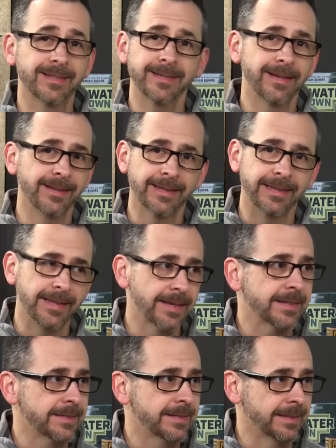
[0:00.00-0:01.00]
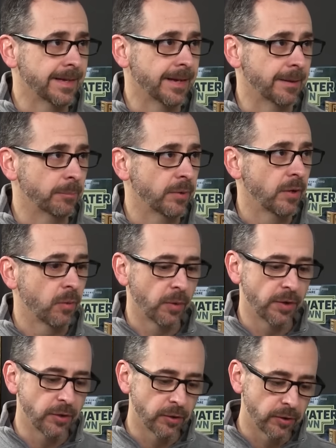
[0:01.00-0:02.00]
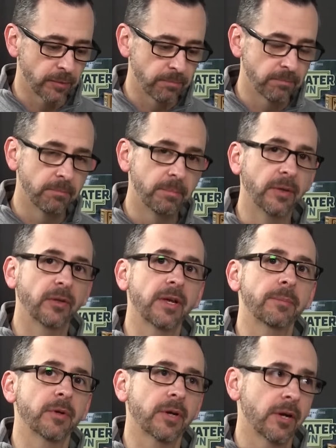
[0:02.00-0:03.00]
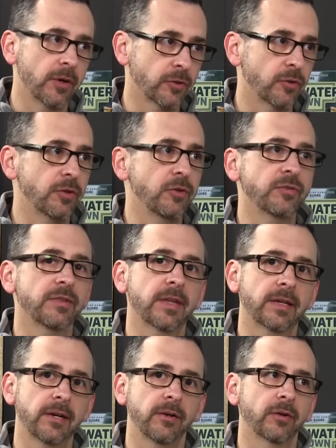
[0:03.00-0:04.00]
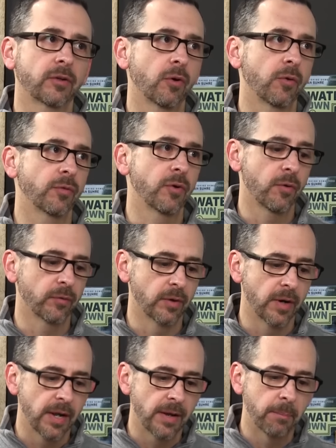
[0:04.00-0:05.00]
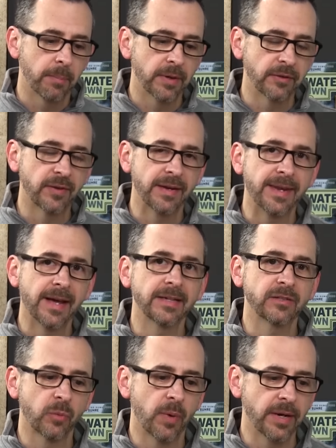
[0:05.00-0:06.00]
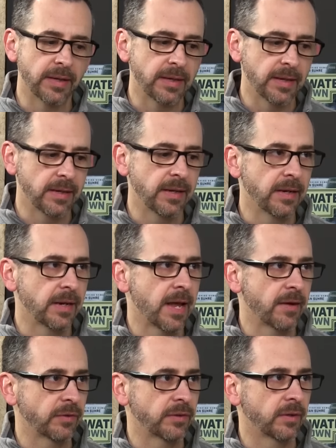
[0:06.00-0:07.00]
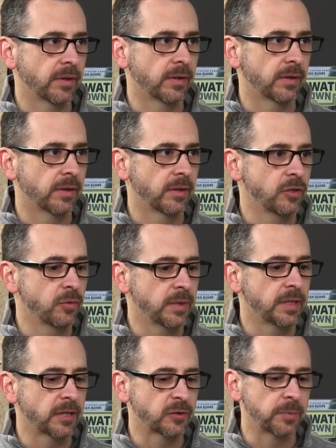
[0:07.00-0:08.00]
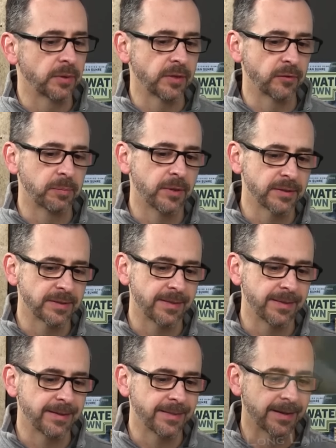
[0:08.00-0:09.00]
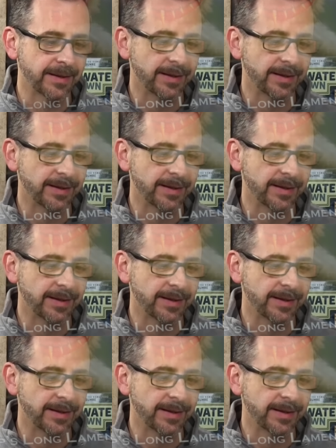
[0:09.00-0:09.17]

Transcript: it's not like a legacy game where you're building up your character and using that character over and over. But it's a nice way to get in and have a unique experience. Plus, I think that